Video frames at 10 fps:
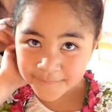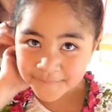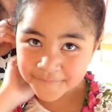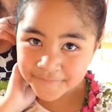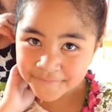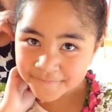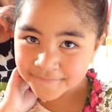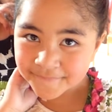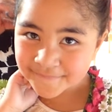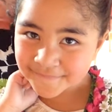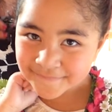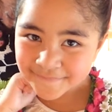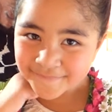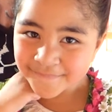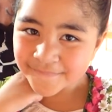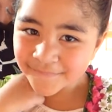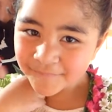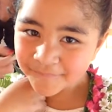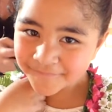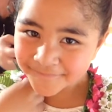I just knew it. Dancing is for me, so